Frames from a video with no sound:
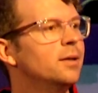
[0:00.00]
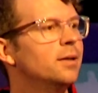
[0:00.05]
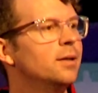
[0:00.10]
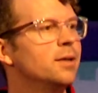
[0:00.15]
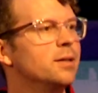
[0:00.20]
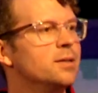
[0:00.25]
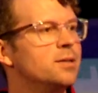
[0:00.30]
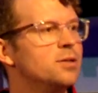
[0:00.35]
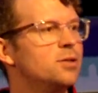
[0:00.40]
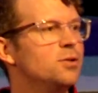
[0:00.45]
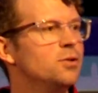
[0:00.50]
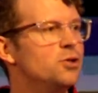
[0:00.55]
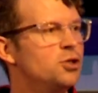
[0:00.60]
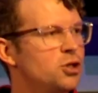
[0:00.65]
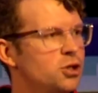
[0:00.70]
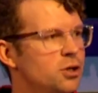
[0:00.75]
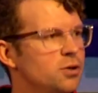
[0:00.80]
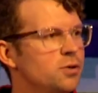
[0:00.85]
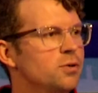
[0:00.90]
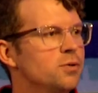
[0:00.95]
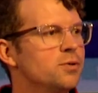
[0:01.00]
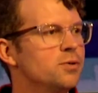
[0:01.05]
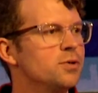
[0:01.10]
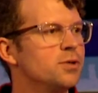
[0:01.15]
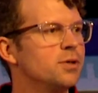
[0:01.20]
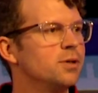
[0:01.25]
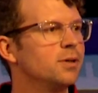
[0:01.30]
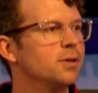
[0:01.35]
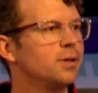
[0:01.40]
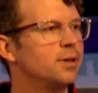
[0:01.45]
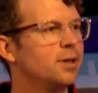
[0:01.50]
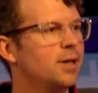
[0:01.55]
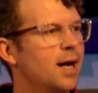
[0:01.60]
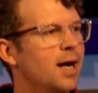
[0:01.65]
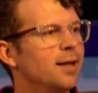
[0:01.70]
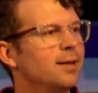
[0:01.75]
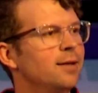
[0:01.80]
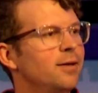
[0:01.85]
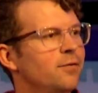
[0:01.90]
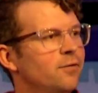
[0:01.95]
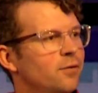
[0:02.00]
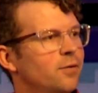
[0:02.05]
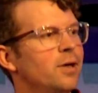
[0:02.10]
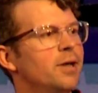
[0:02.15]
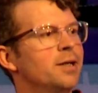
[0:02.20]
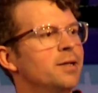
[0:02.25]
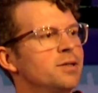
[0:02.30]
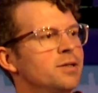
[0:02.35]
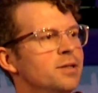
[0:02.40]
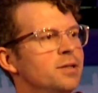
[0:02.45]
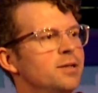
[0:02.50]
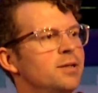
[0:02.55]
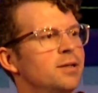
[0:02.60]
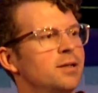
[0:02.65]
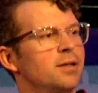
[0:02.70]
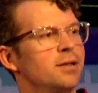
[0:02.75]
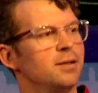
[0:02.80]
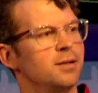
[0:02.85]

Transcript: is to choose godly friends and to